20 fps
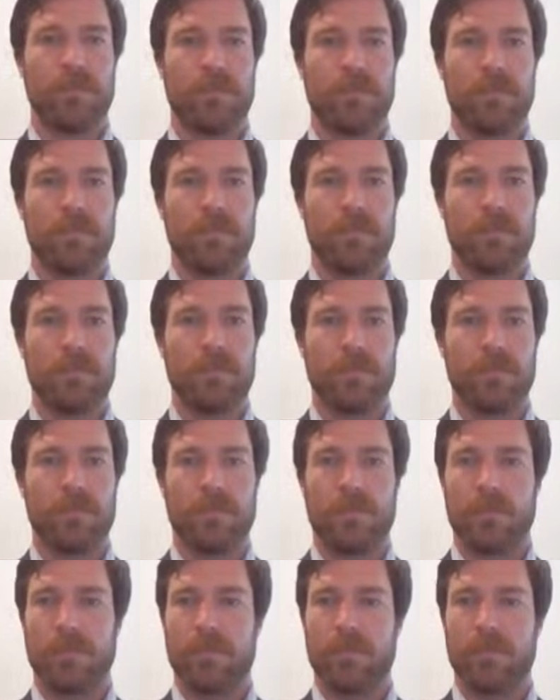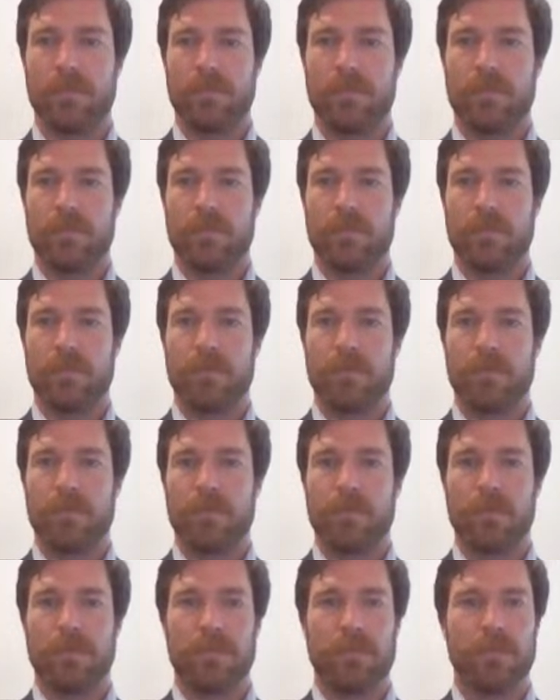
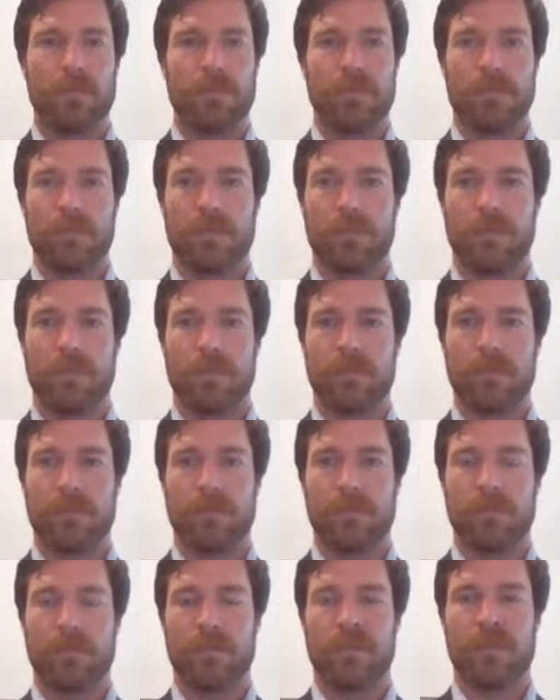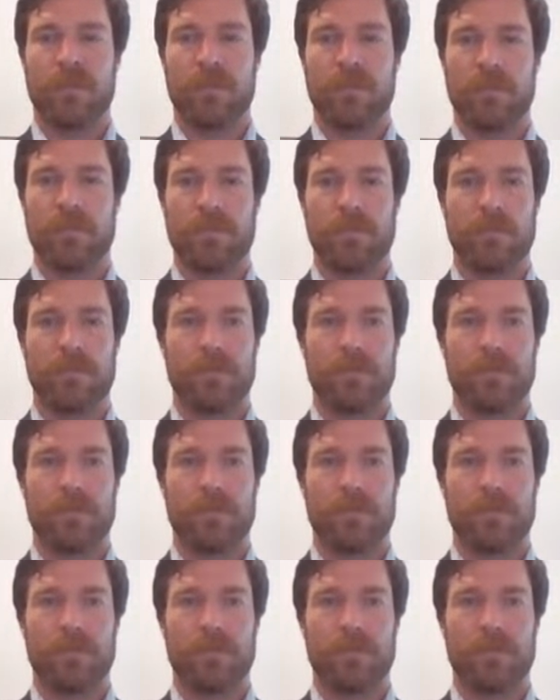The person shown says nothing.